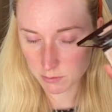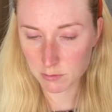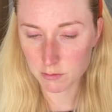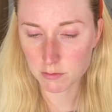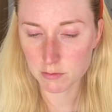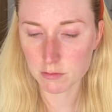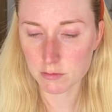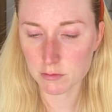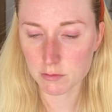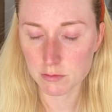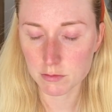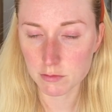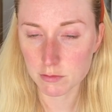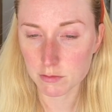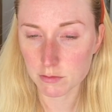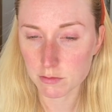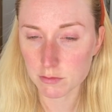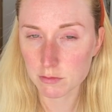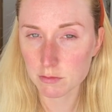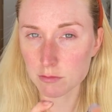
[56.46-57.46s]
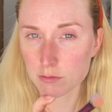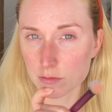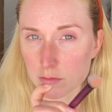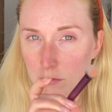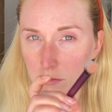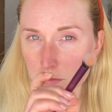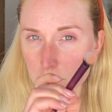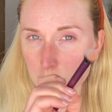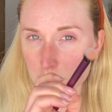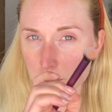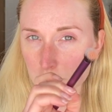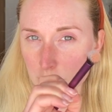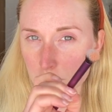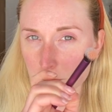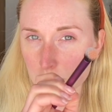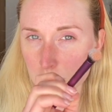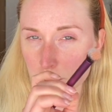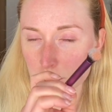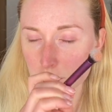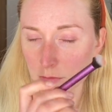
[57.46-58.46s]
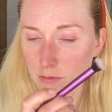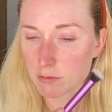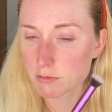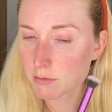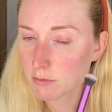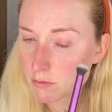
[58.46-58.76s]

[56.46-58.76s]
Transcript: lightest colour there. It's a tad